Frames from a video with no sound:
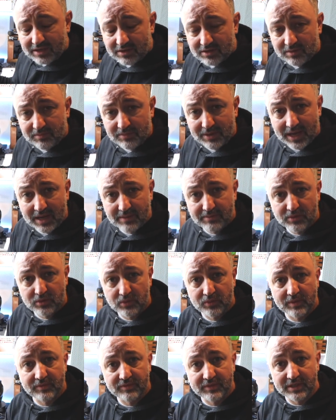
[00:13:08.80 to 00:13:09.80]
compatible
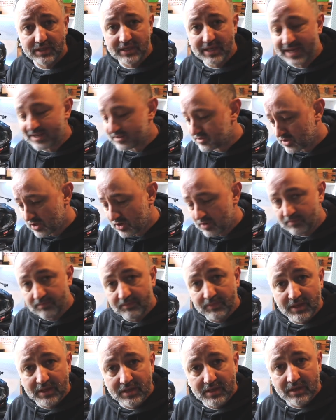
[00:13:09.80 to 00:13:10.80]
with the XCOM
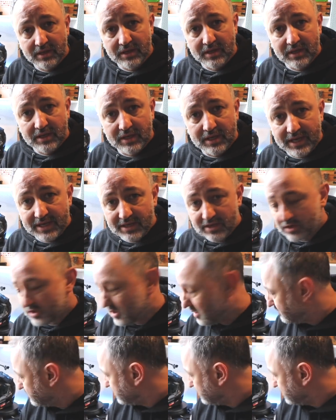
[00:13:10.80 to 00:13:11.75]
intercom